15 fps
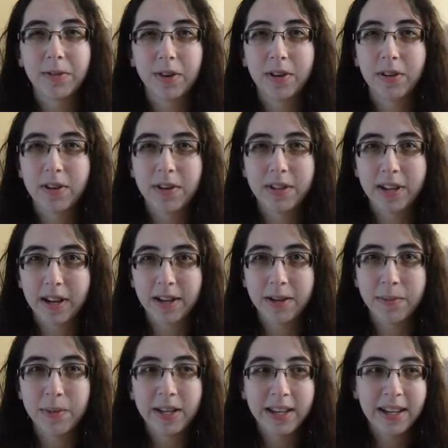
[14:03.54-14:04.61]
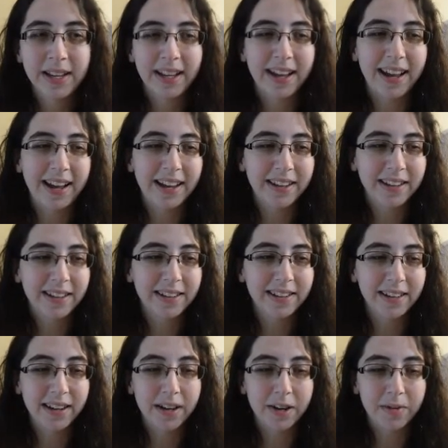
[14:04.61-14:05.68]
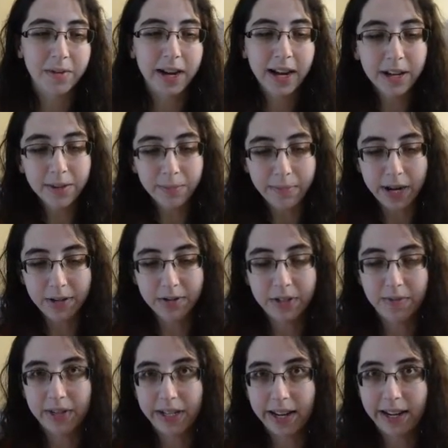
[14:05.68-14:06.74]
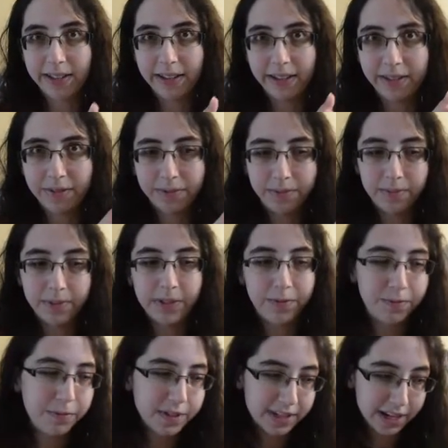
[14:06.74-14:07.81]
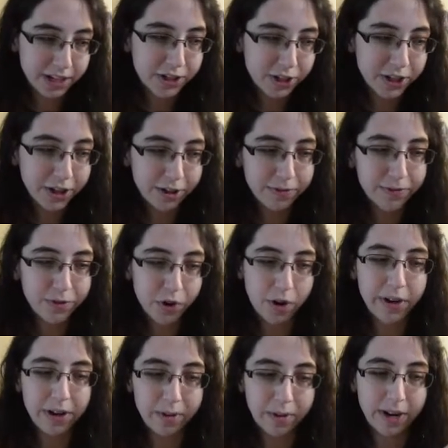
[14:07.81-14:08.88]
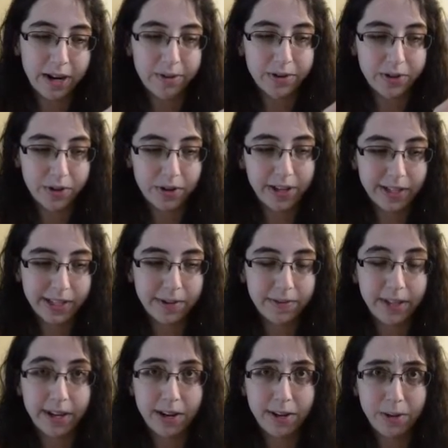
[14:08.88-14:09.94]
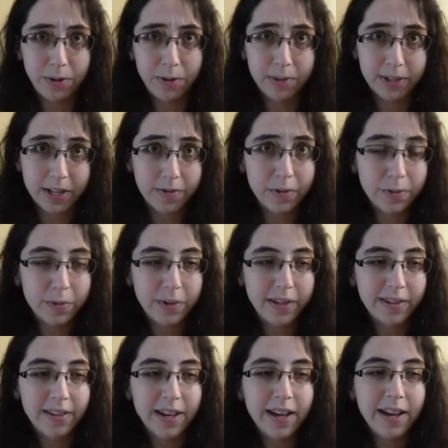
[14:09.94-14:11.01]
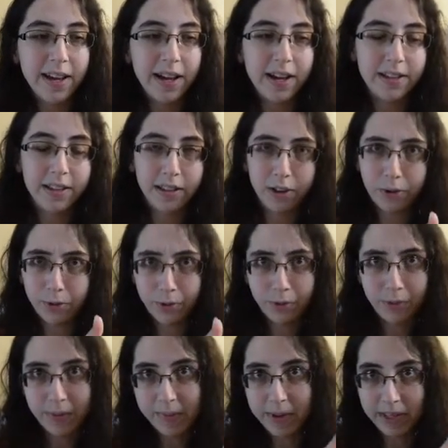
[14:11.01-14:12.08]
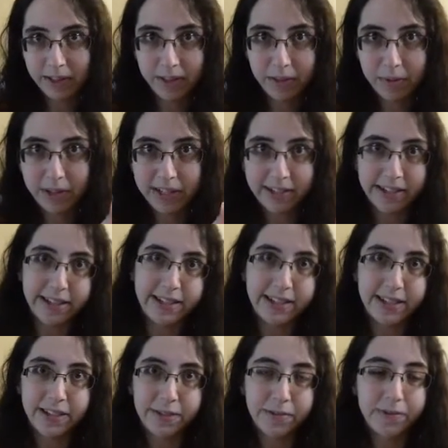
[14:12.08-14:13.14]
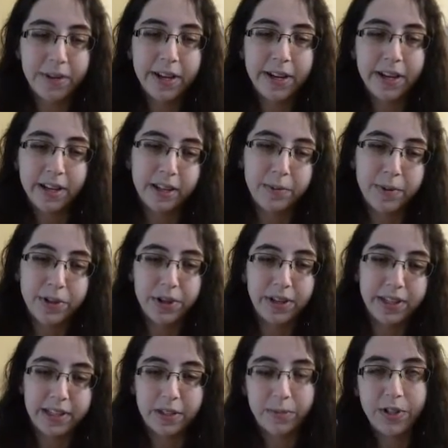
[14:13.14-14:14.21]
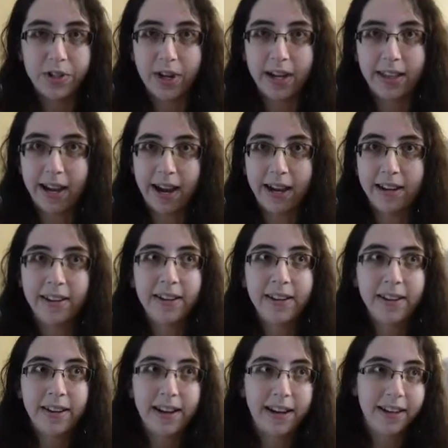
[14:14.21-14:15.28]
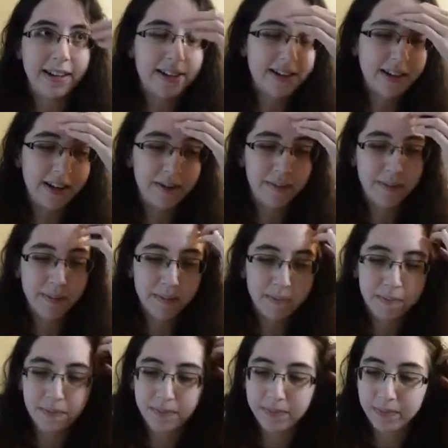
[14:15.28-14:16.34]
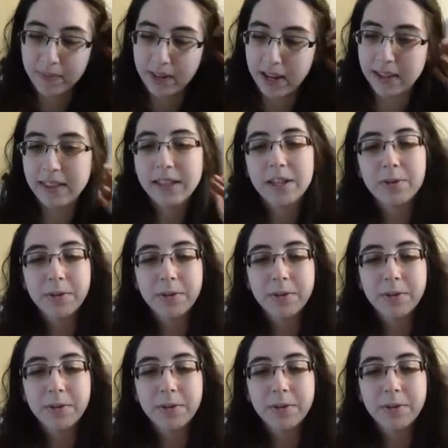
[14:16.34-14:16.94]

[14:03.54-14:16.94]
for a long time, and I had bouts of it. I had like a section of drawing where I was drawing stuff that I knew and was comfortable with, and then like, ooh, maybe a little bit of slice of, let me try this, let me try that. And I think it